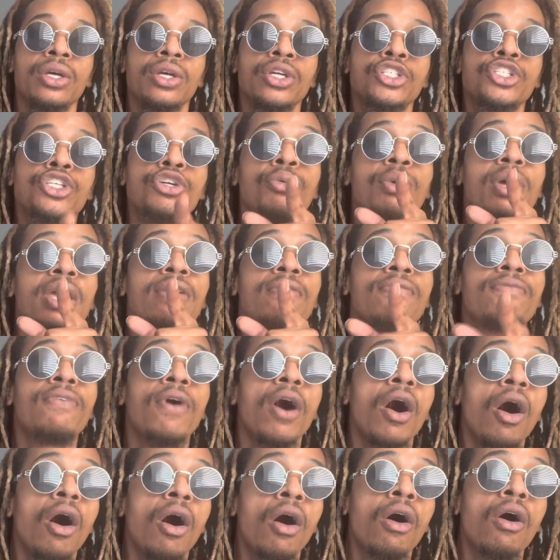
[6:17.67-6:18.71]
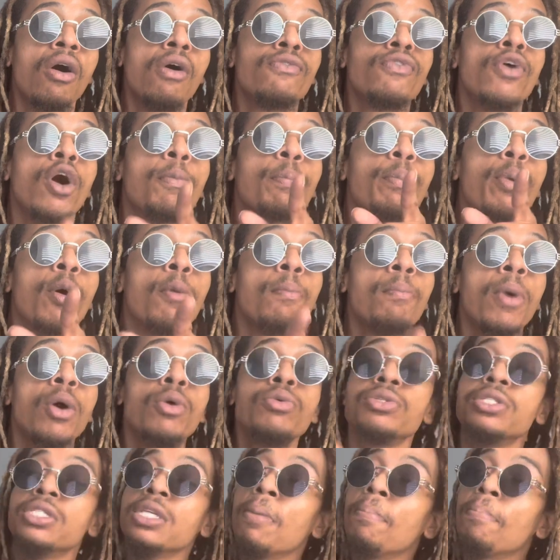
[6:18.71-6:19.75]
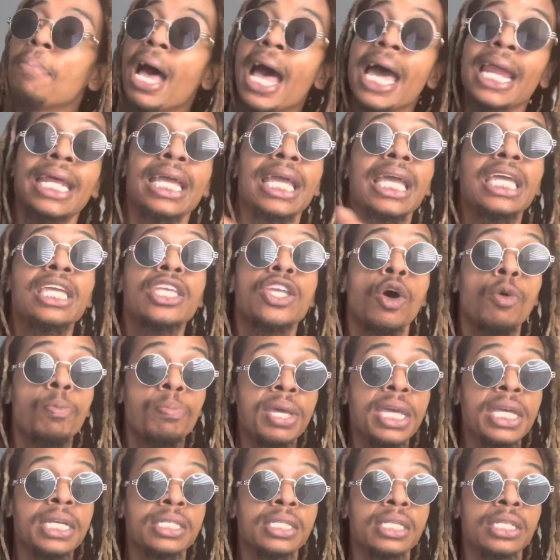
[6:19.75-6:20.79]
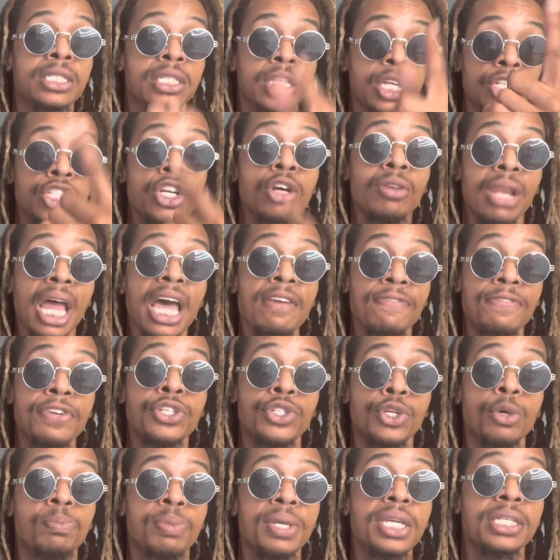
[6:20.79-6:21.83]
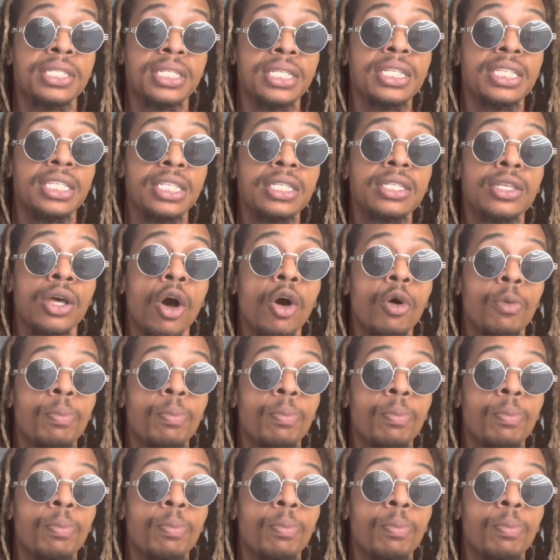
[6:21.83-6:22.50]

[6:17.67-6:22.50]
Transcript: to involve or promote somebody in your business, because your life is your business, this is the whole